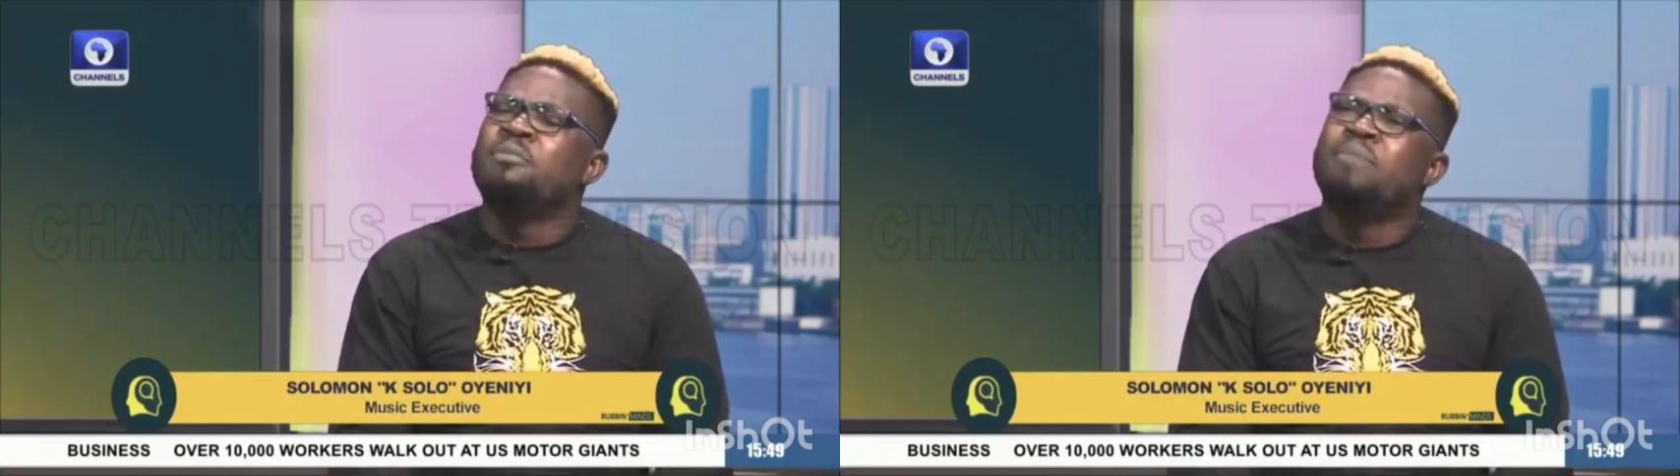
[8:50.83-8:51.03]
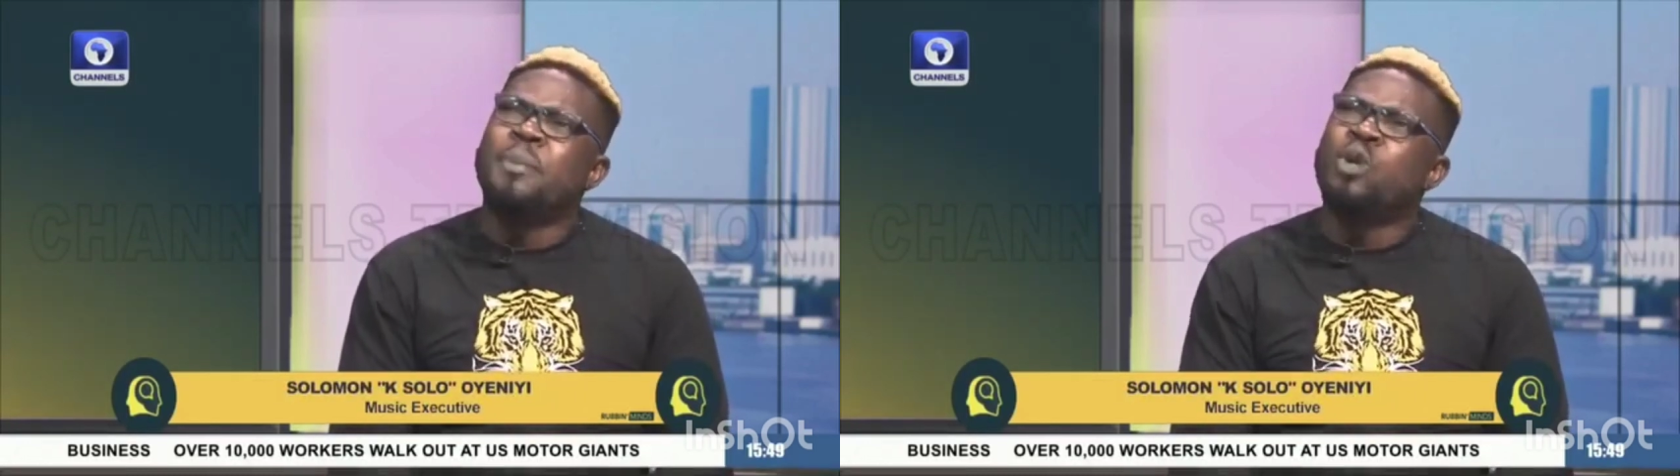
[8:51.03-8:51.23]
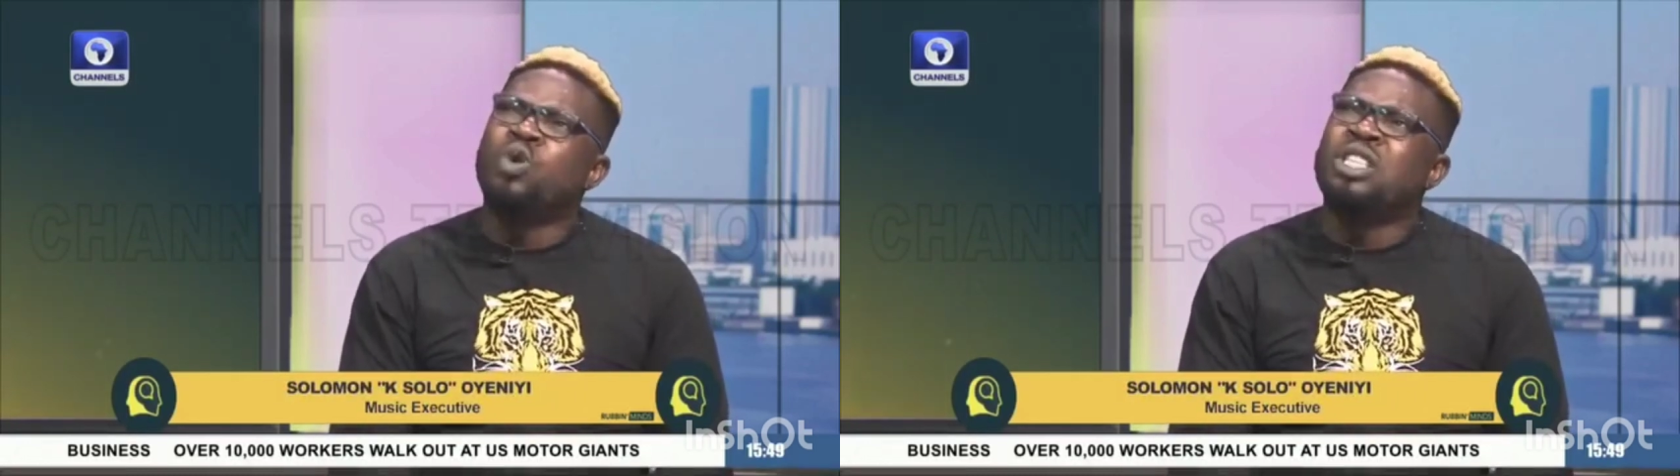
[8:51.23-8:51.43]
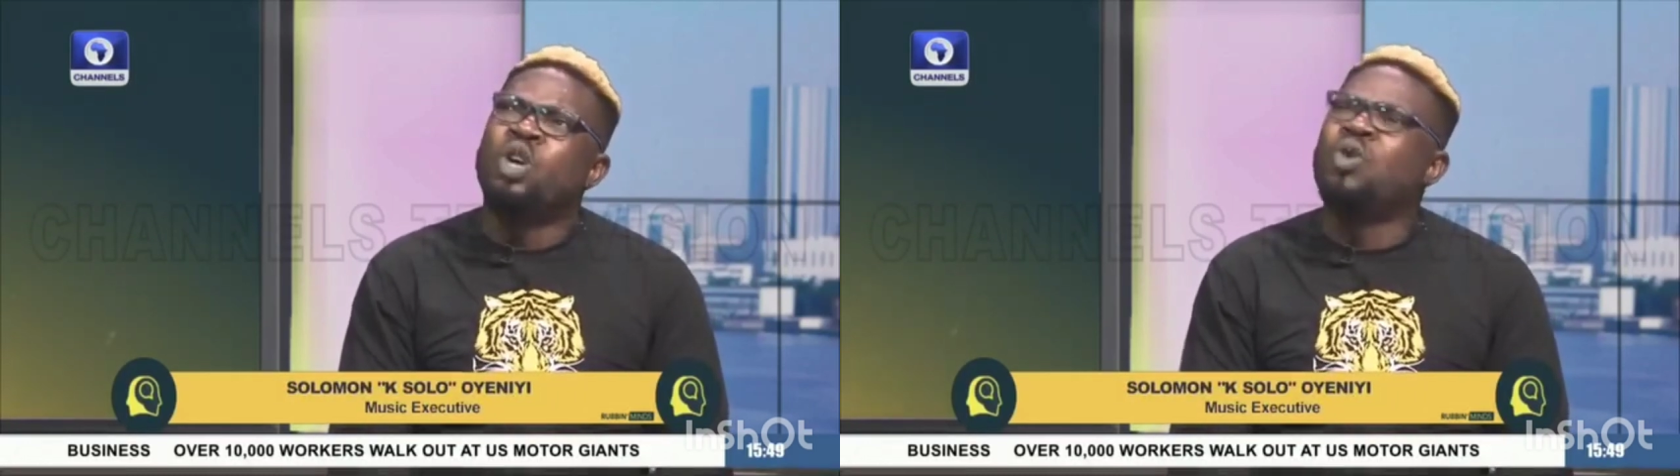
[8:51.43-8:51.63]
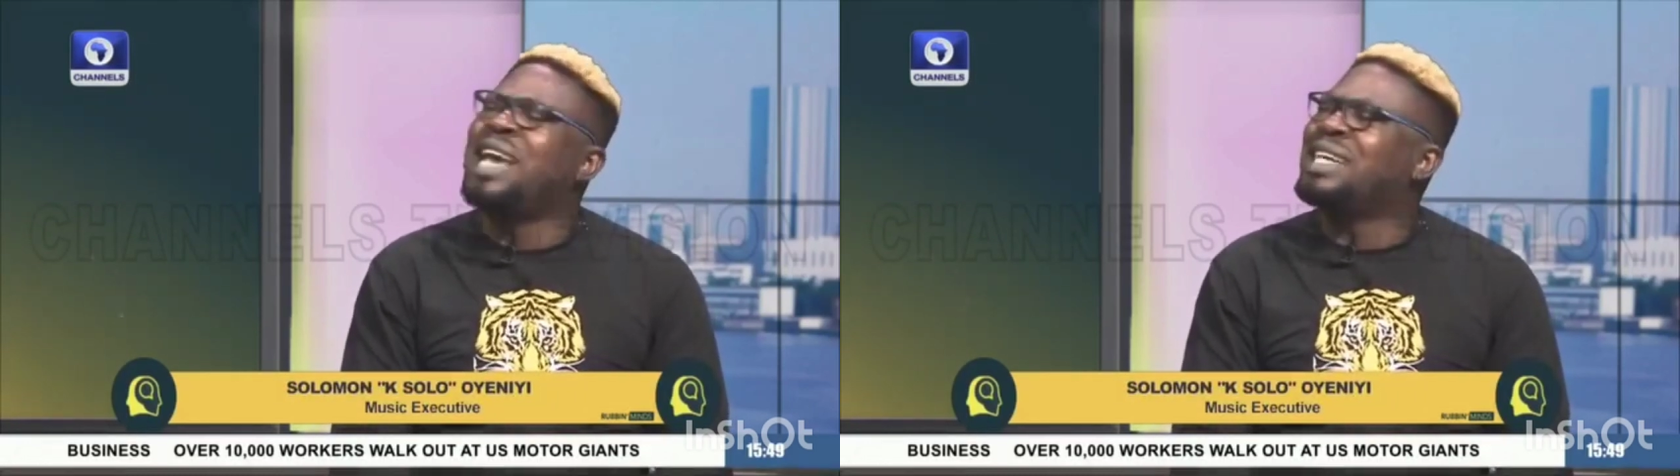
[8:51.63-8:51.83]
probably
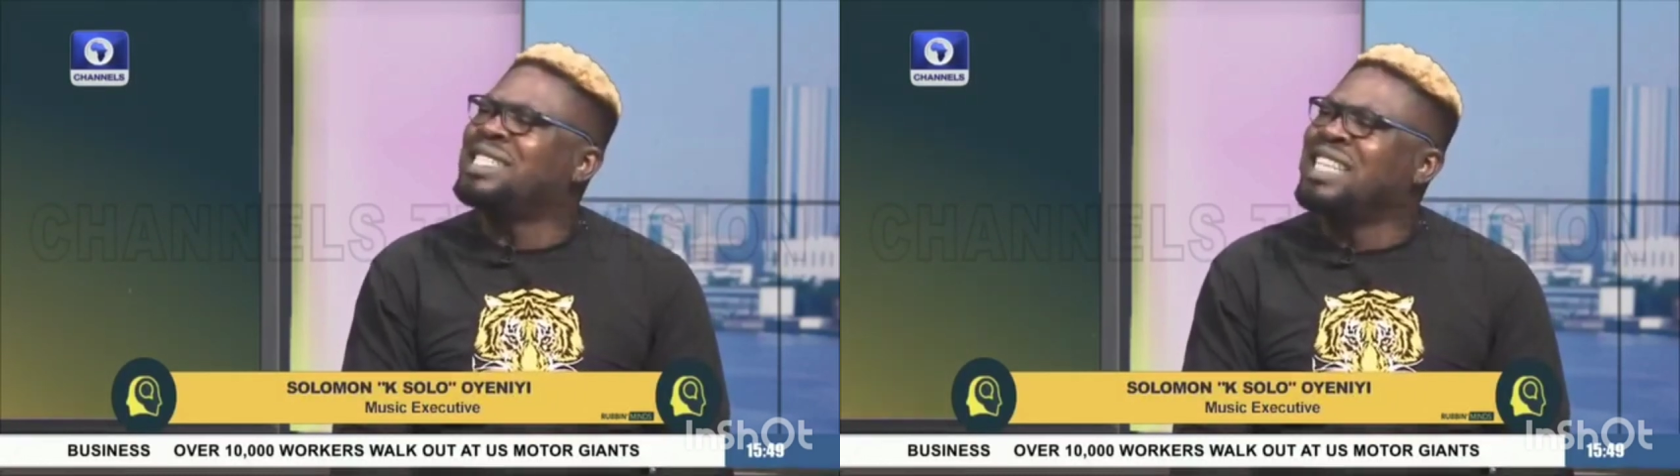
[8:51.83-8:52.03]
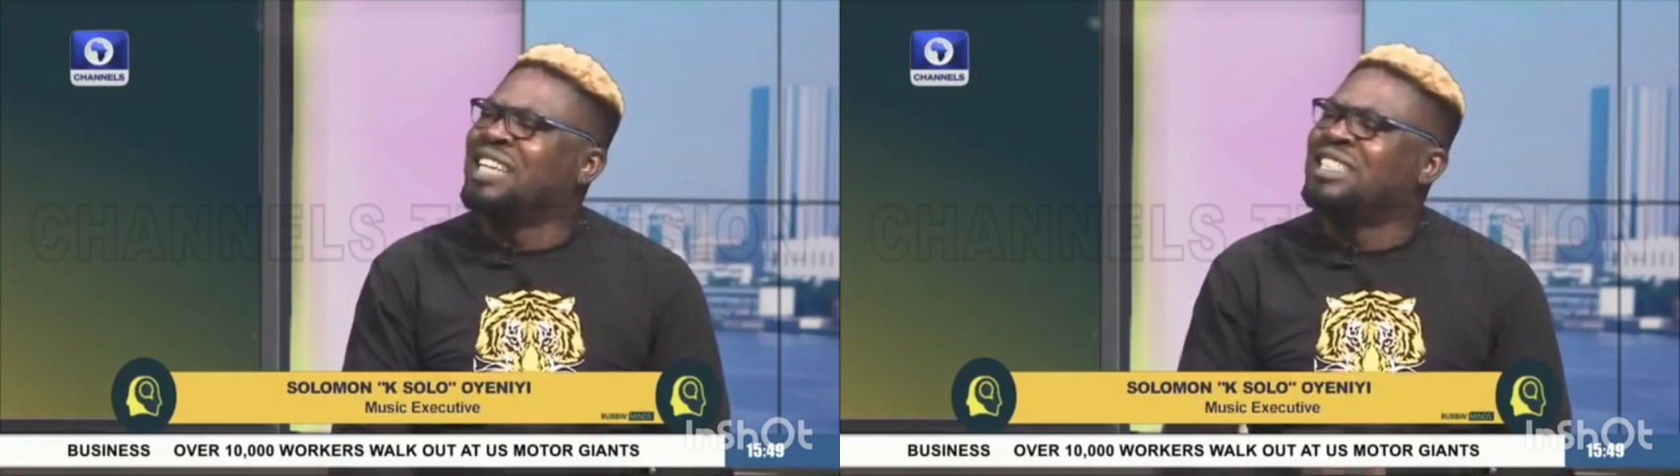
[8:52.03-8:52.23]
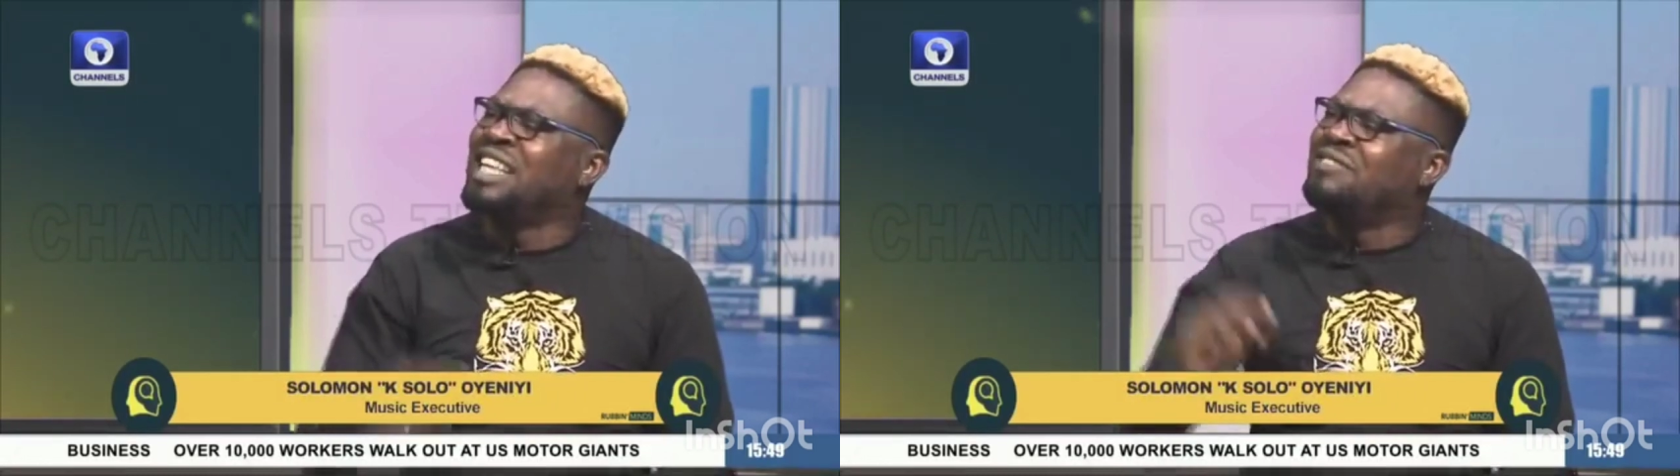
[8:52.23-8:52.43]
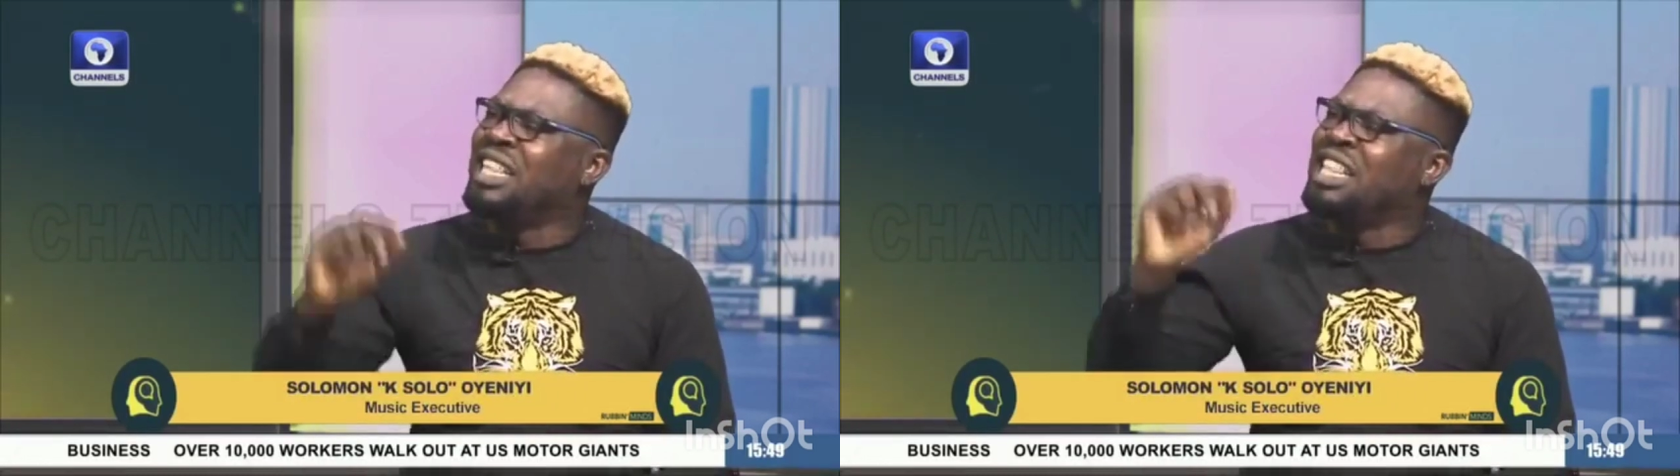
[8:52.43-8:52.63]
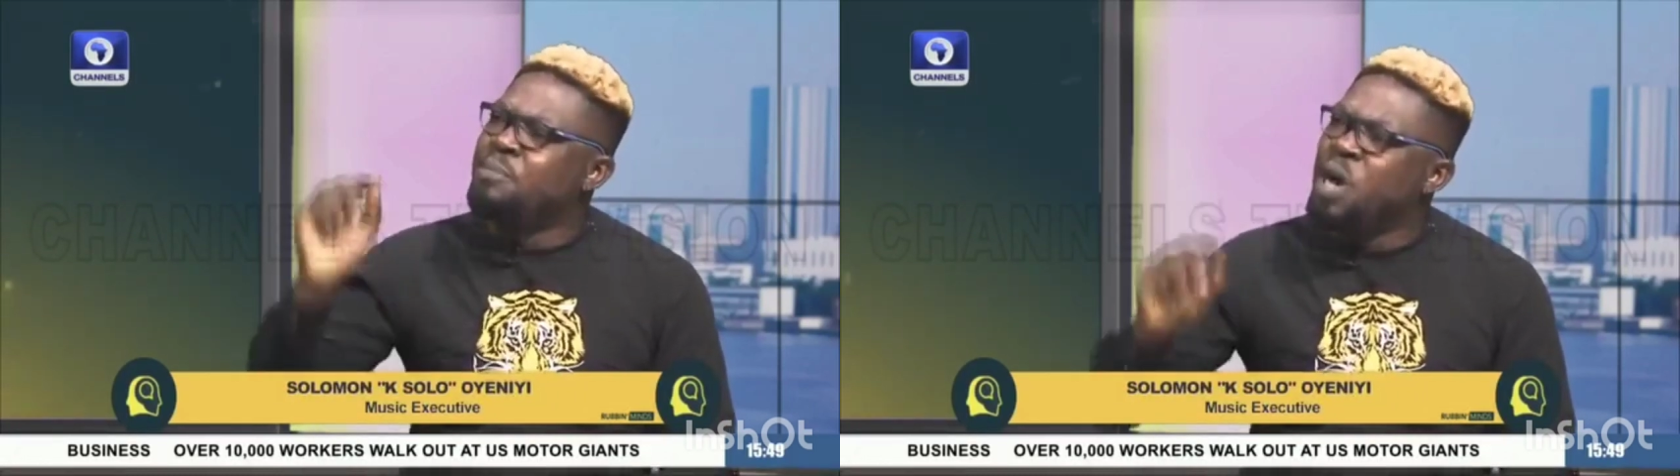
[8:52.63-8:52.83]
the only artist that has left
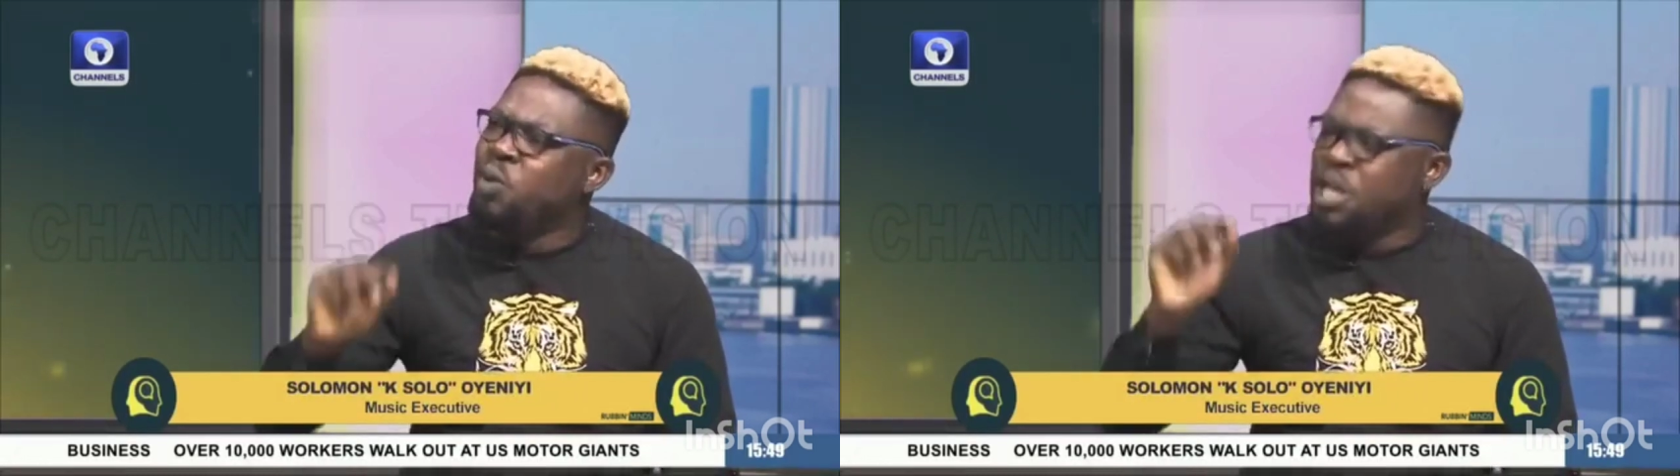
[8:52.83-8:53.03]
a label